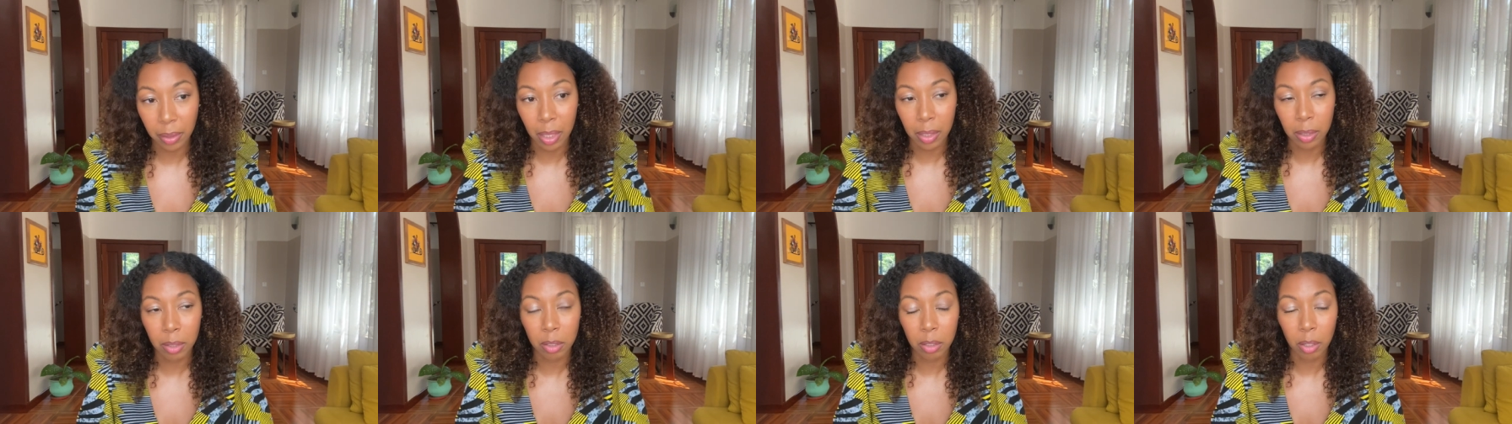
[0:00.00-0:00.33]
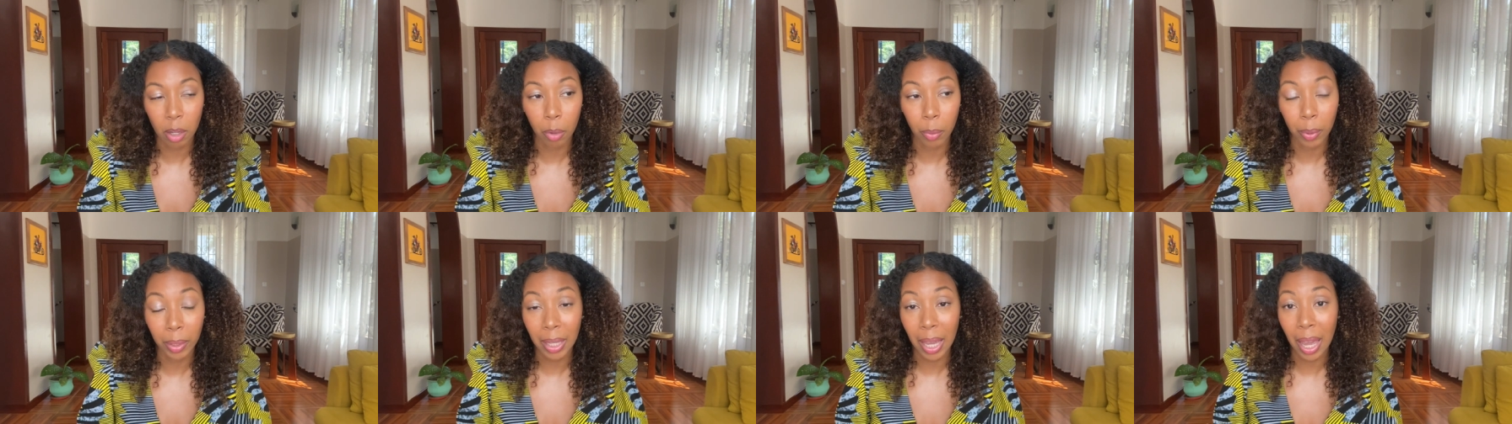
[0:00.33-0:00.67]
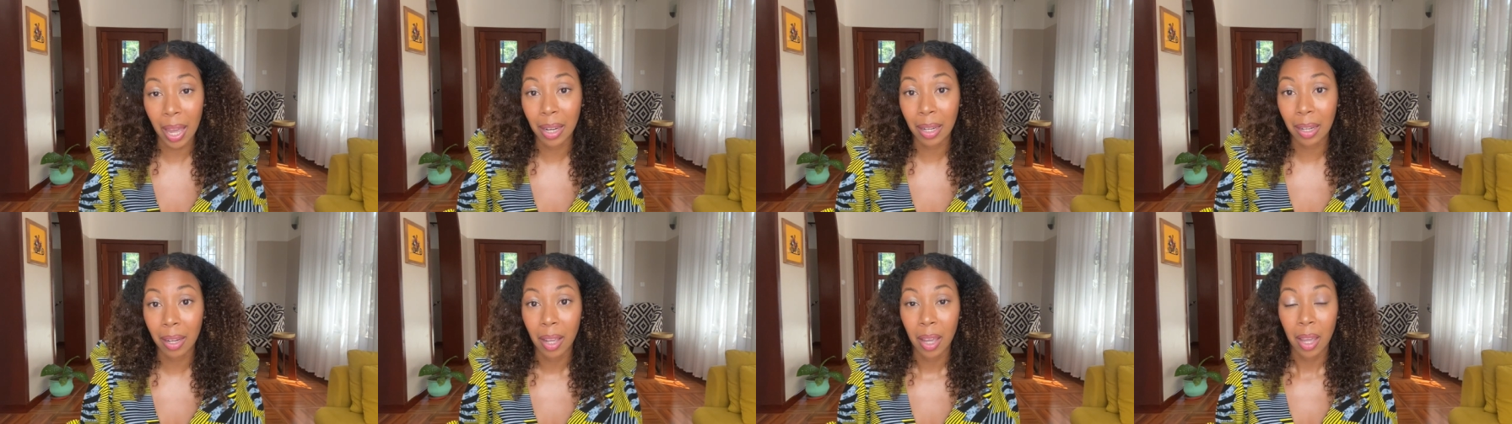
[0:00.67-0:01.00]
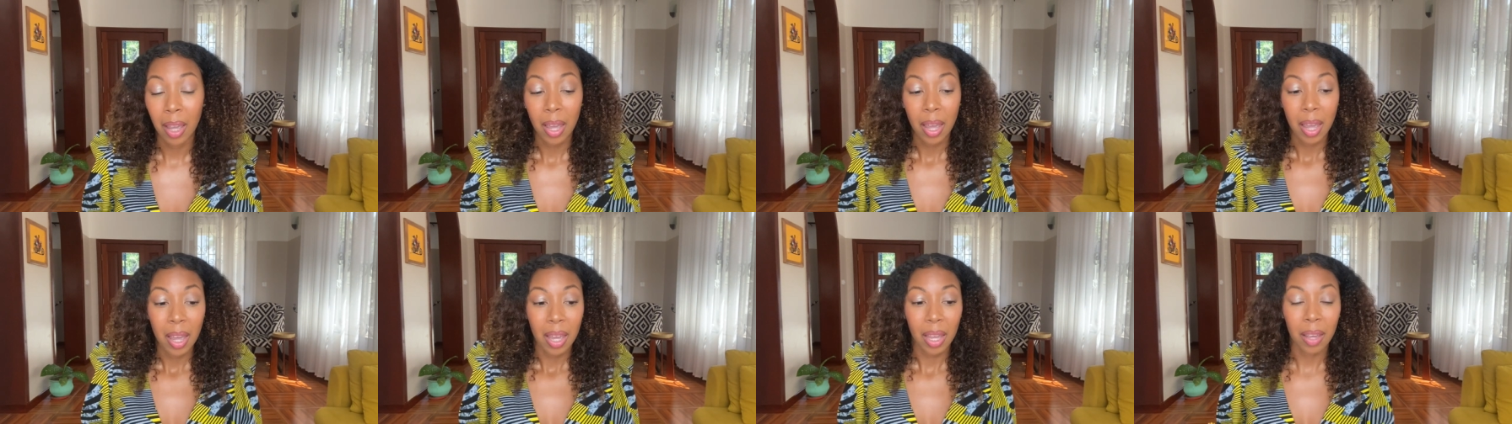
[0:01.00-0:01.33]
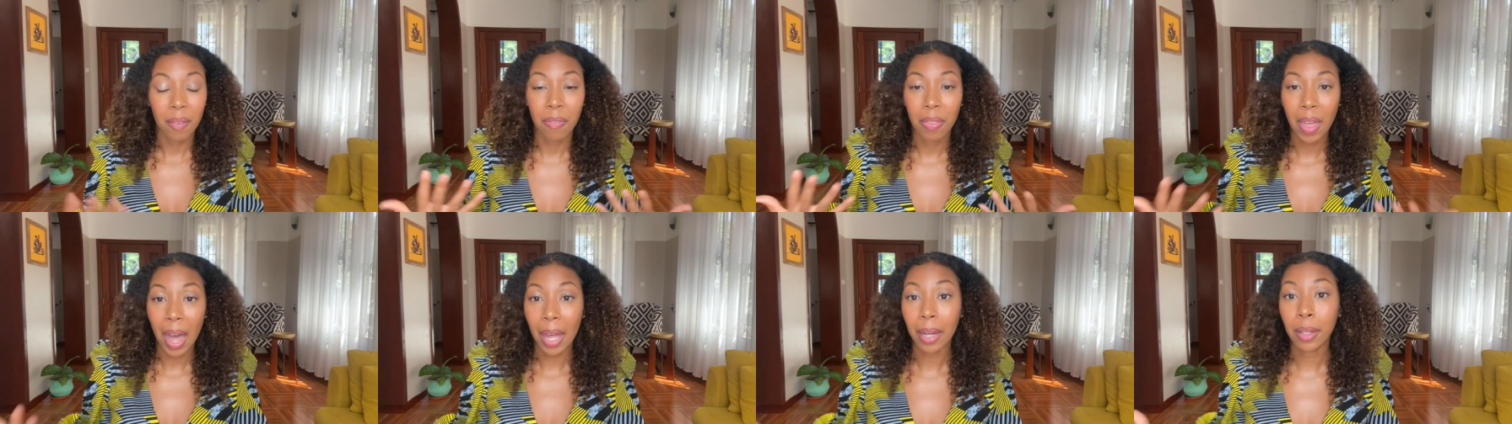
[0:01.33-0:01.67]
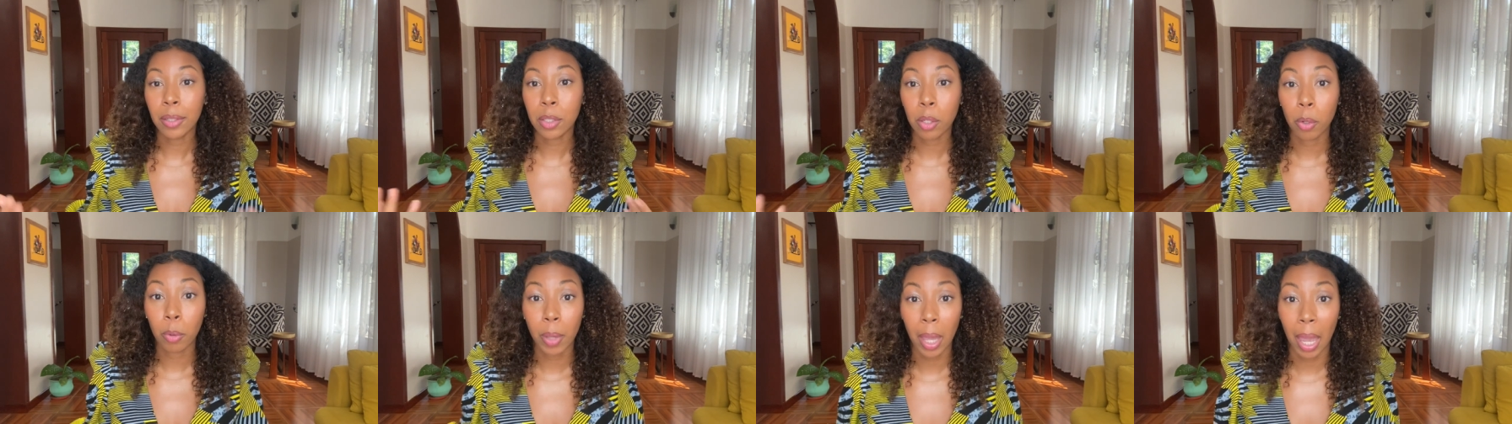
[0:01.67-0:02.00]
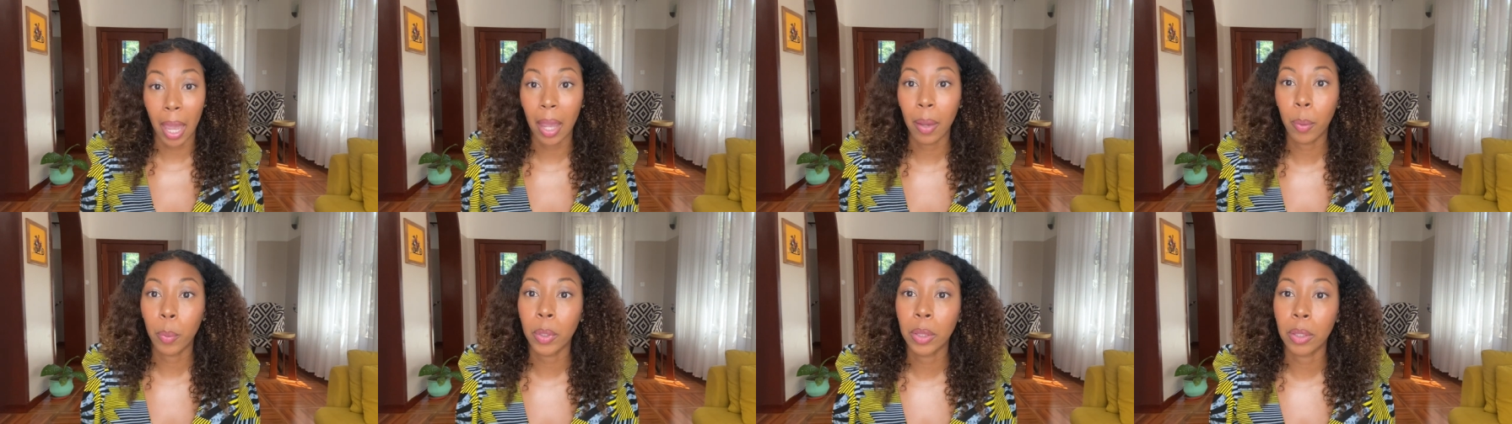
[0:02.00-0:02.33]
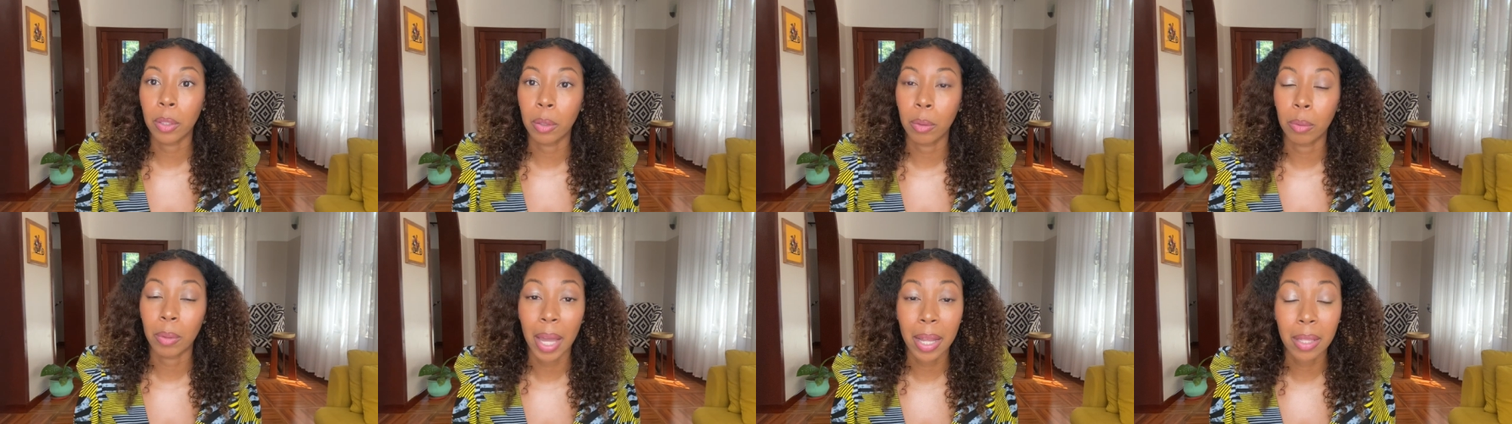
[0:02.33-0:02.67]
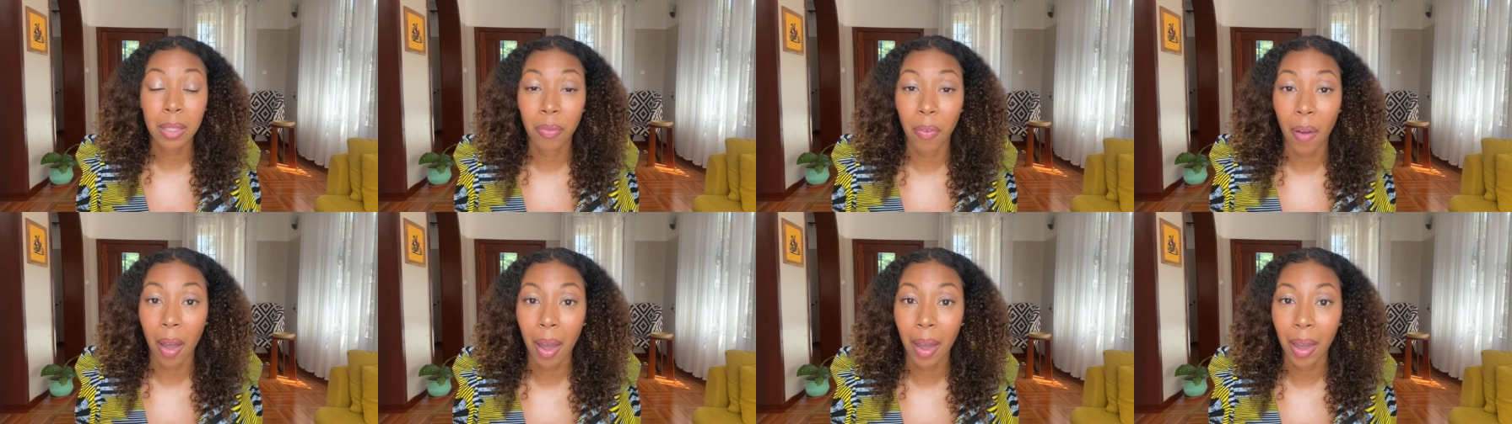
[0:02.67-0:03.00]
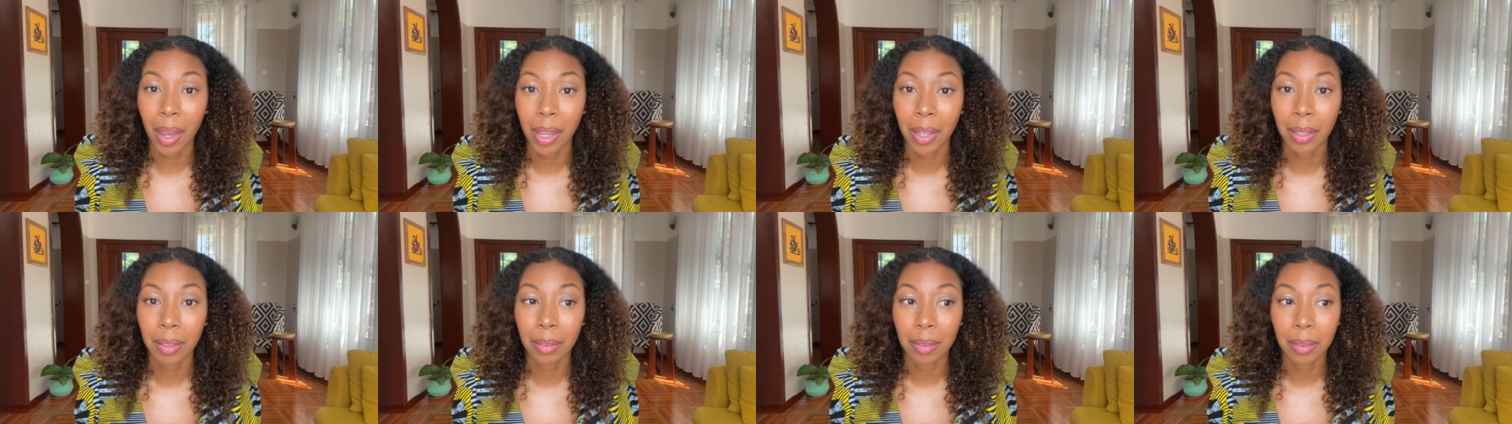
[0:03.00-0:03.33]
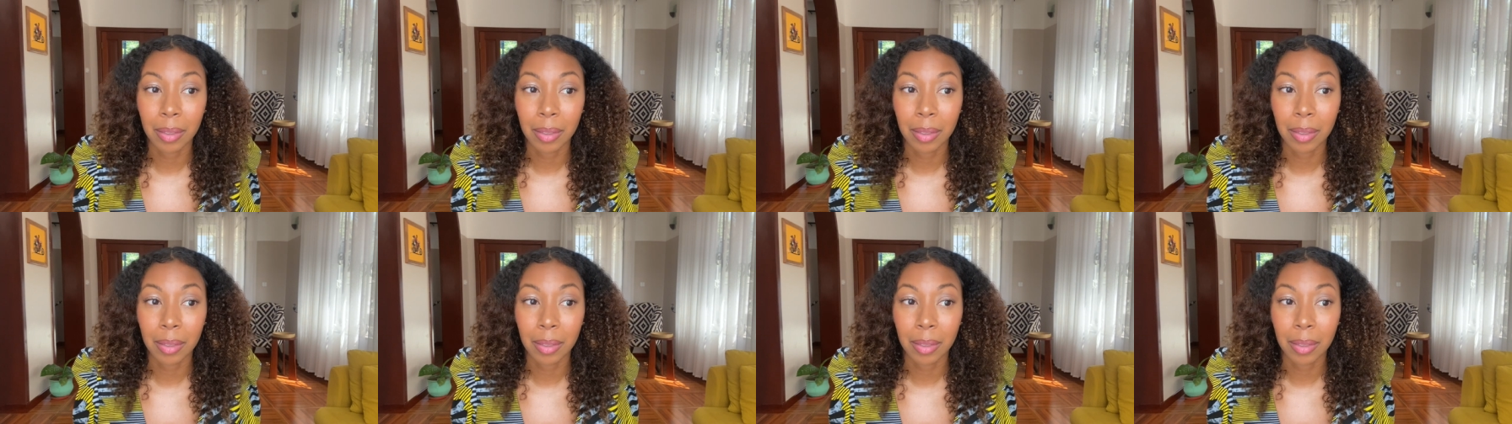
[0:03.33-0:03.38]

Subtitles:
And so again, if that is okay with you, that's fine.